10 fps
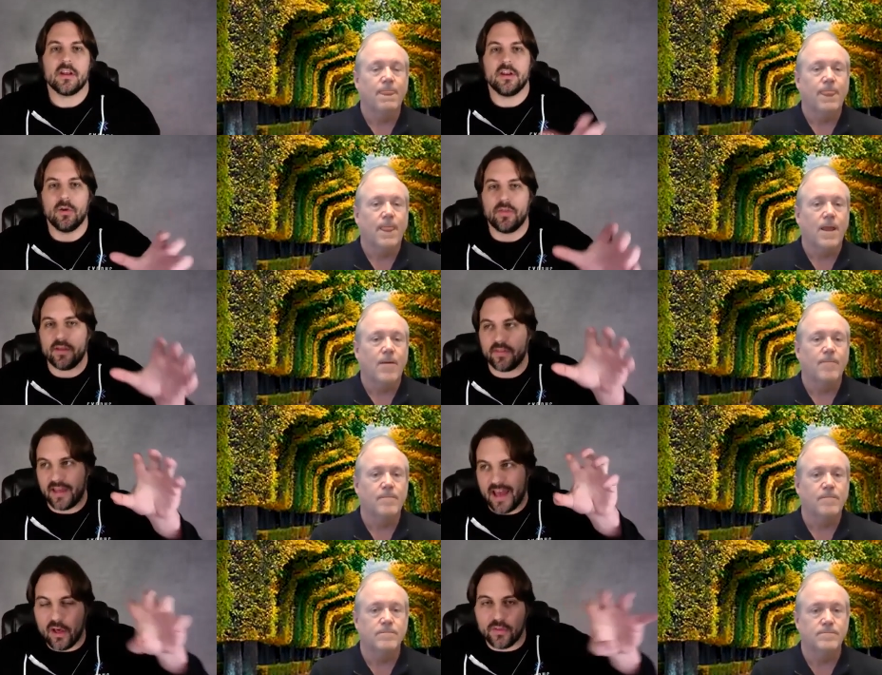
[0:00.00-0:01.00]
Speaker 1: you know the
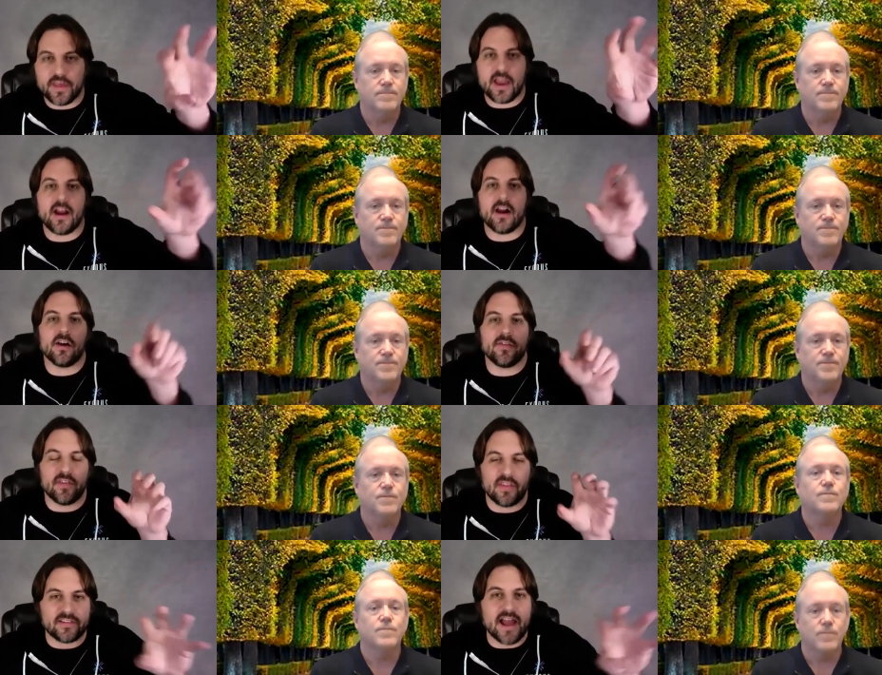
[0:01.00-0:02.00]
the healthcare and
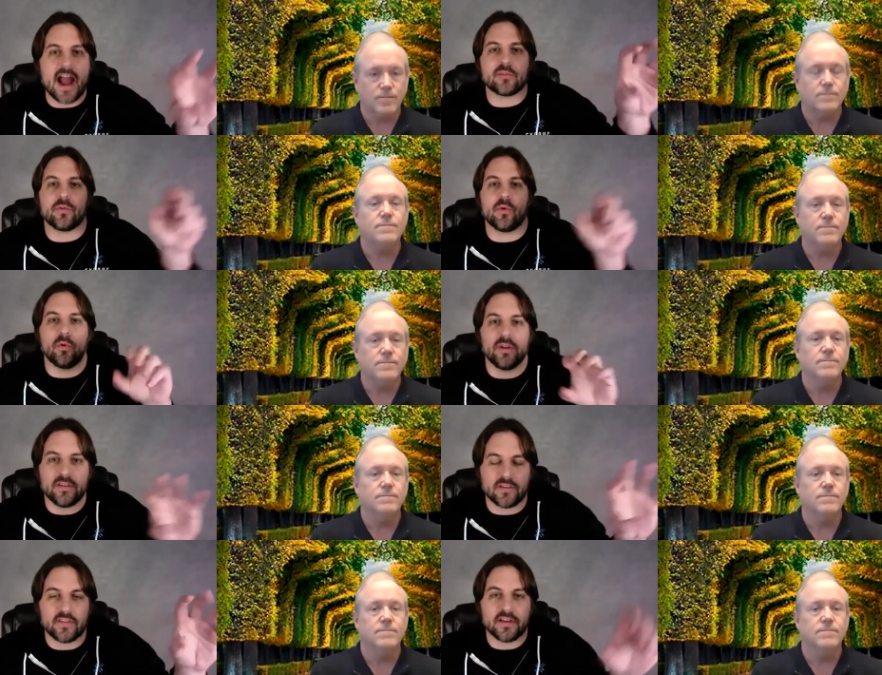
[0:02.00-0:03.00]
the, the tax
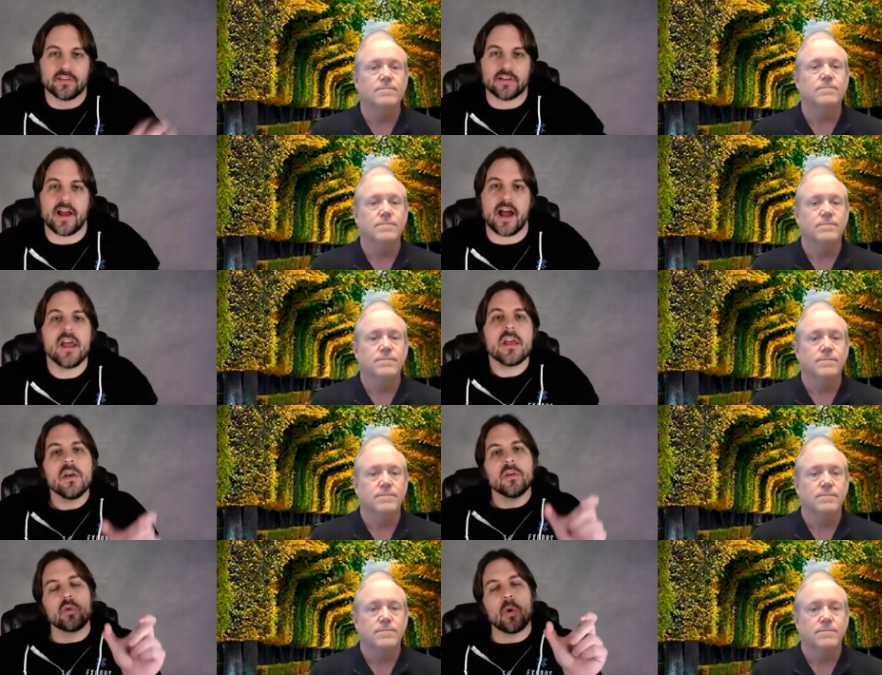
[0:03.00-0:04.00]
withholdings and things like that.
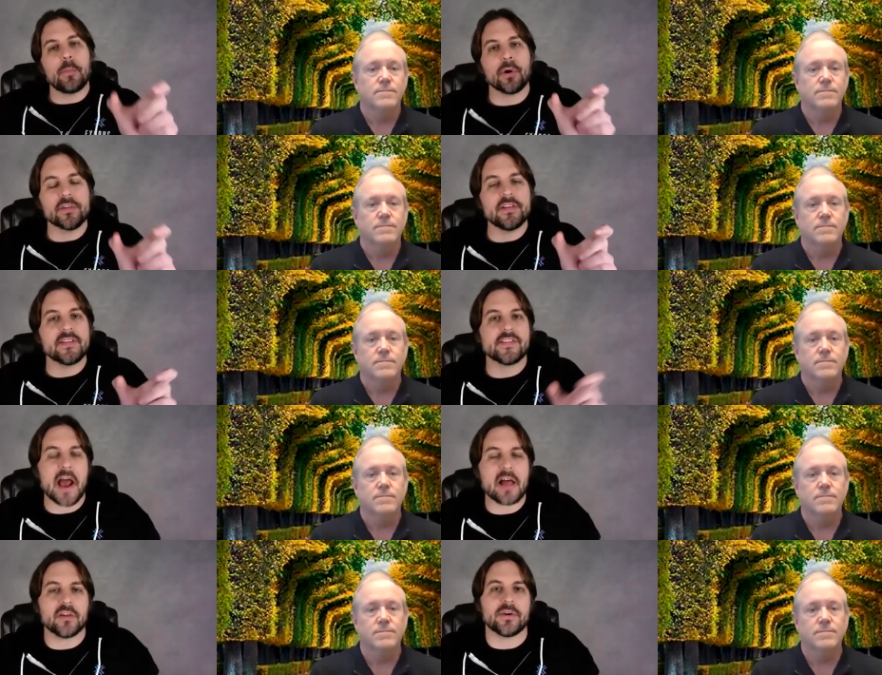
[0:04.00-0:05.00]
So a person's
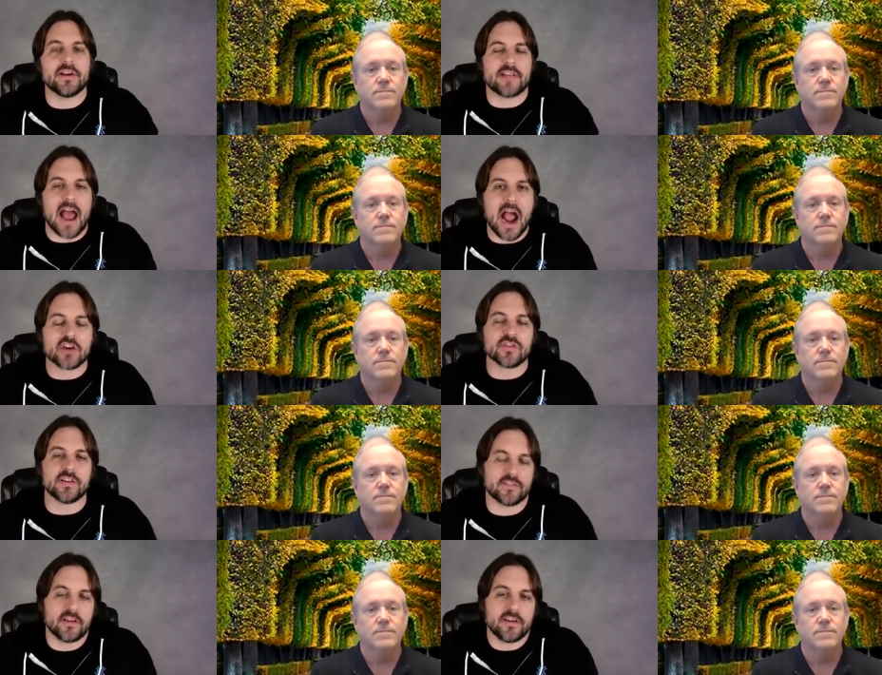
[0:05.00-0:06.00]
salary is actually
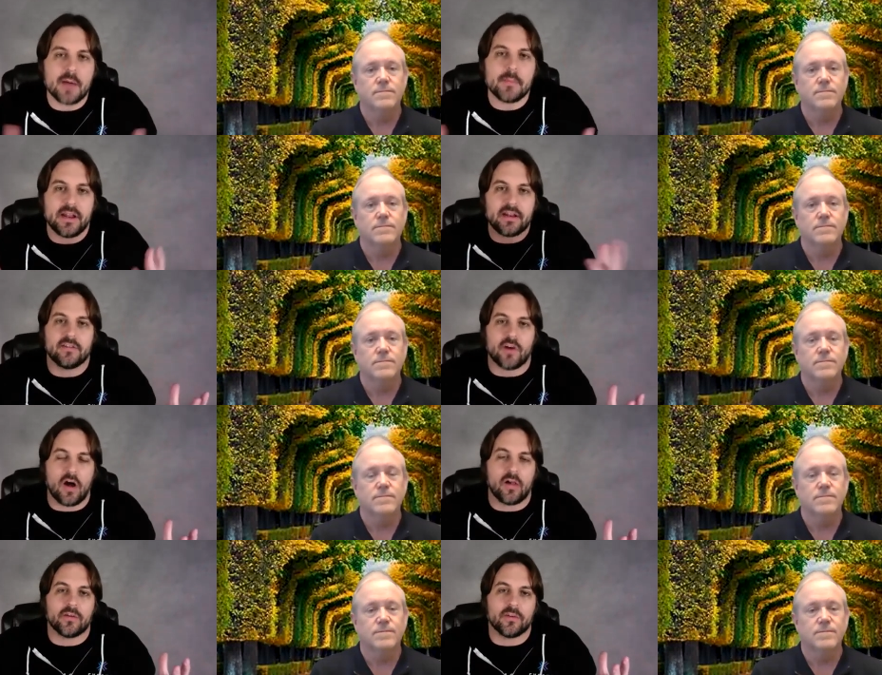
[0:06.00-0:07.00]
it's denominated in
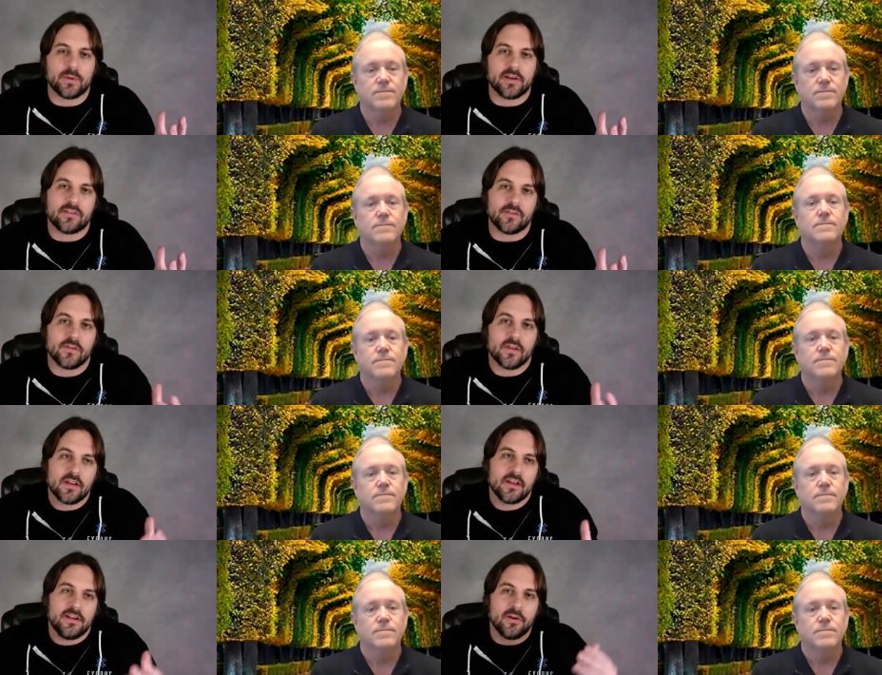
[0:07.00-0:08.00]
dollars because if
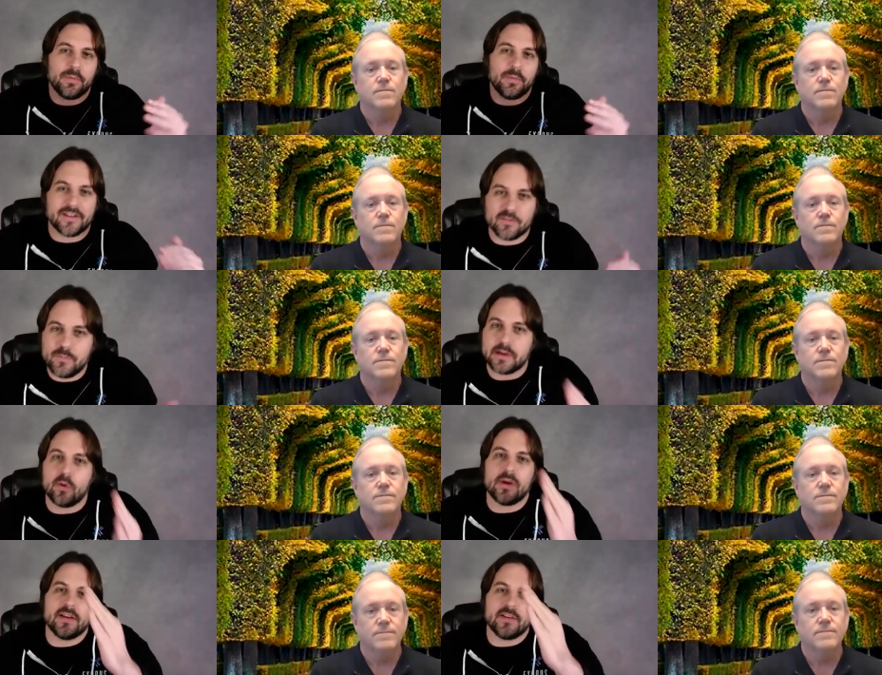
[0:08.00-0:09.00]
you know because
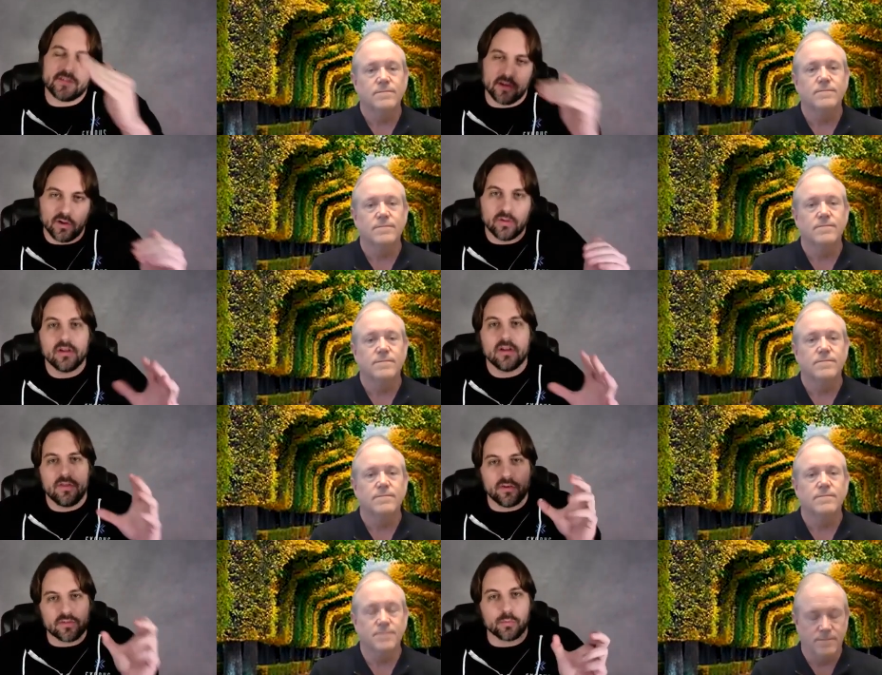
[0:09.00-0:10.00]
Bitcoin is still
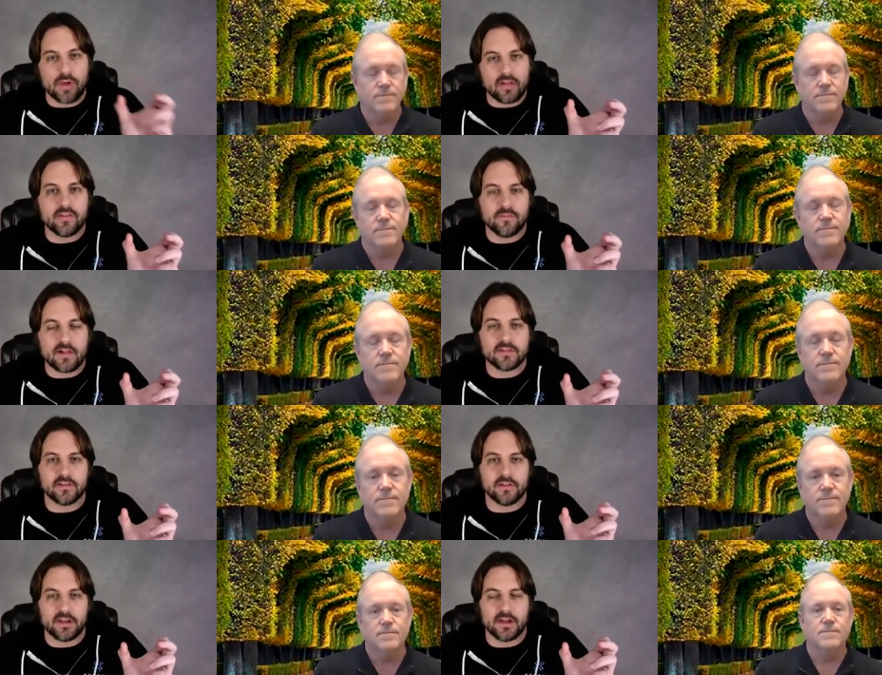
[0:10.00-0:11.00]
there's some mm-hmm. relative
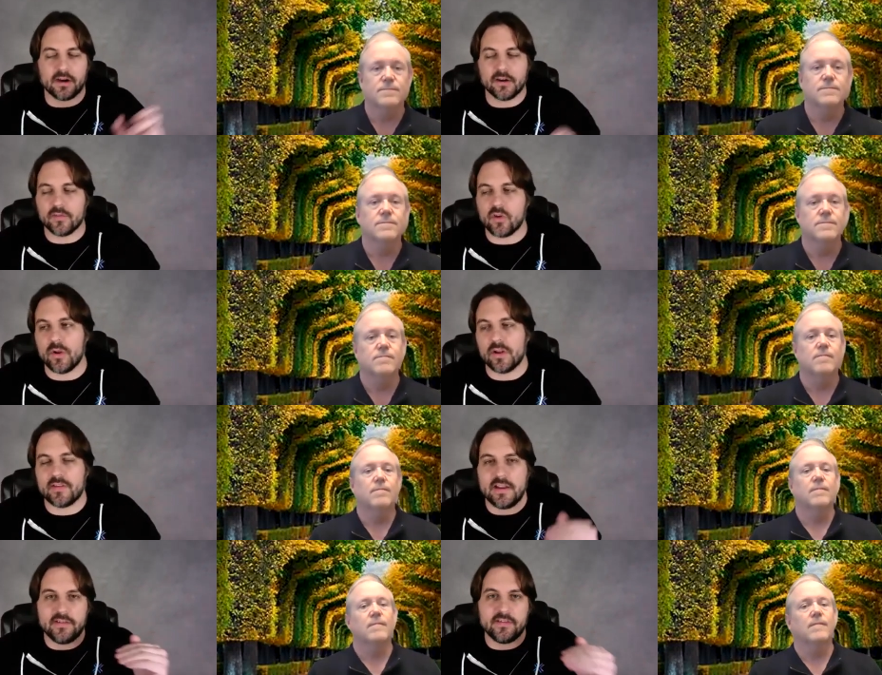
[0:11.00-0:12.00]
volatility here, and so it's
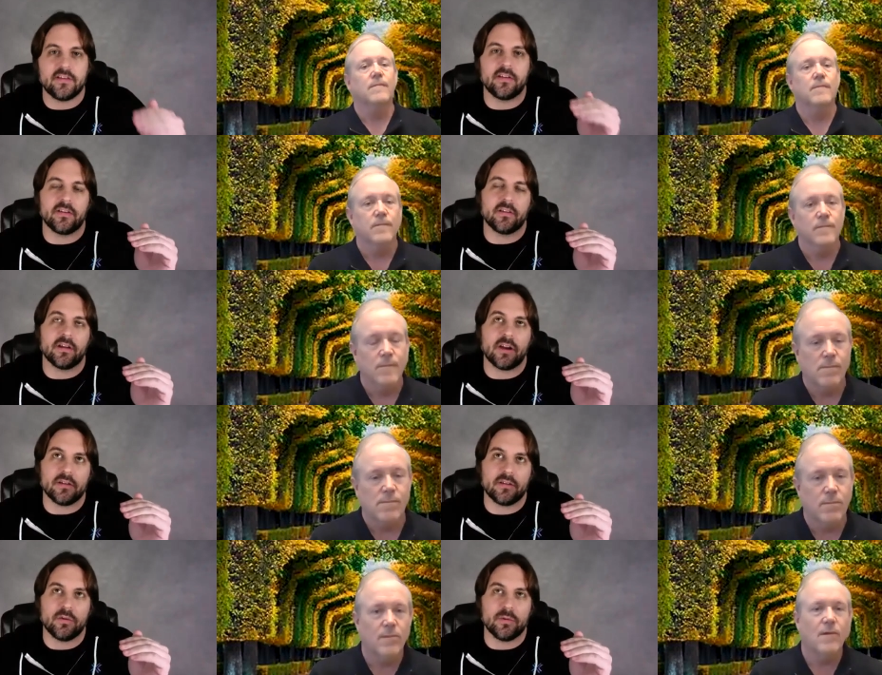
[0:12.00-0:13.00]
easy to, to
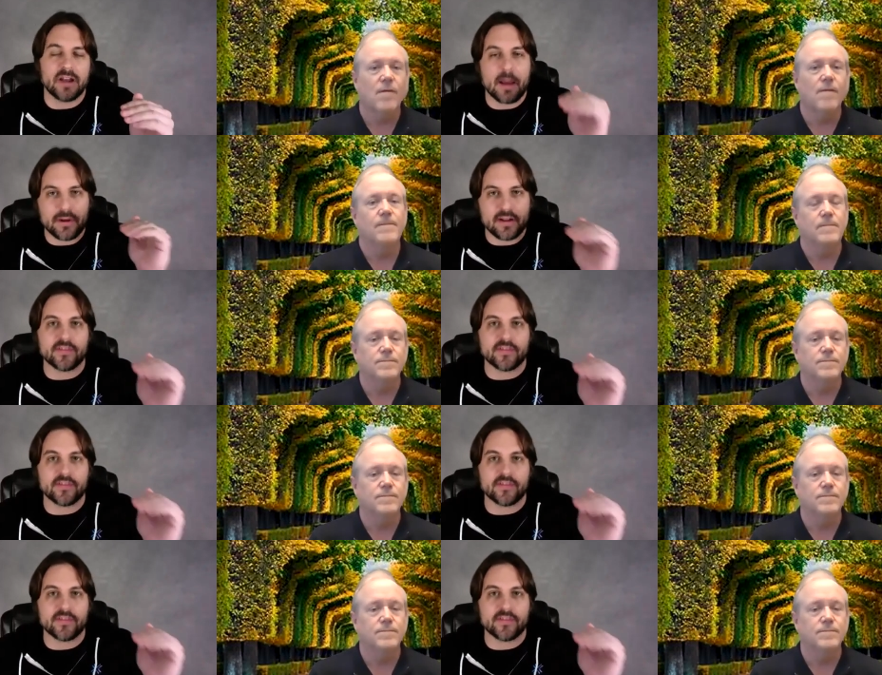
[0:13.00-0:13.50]
to denominate the